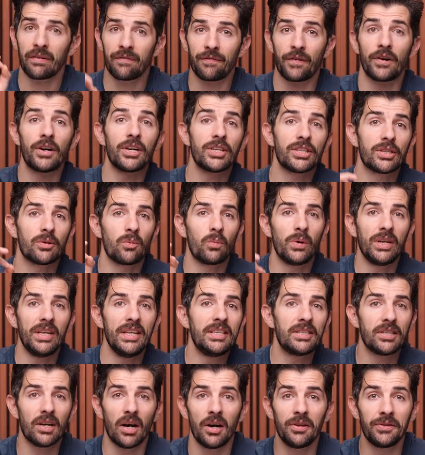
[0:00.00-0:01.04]
First, we
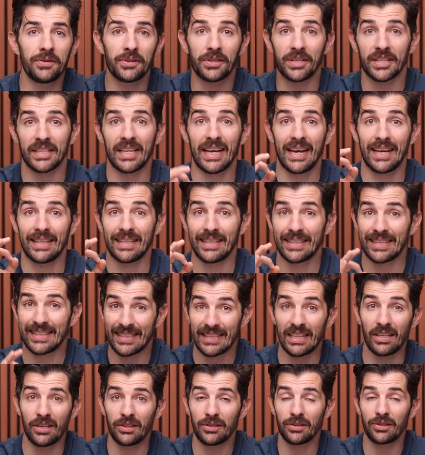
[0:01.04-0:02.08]
need to understand
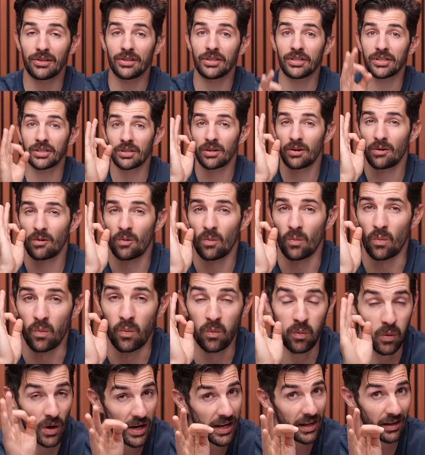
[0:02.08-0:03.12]
cylinders
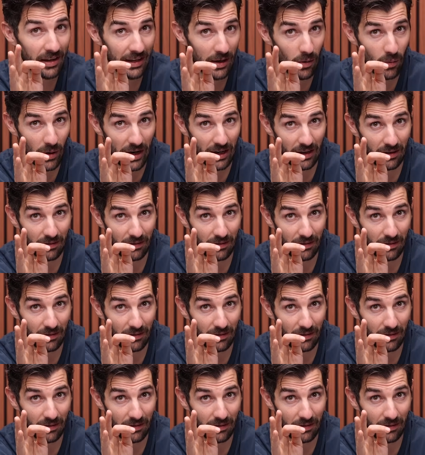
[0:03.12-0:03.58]
really well.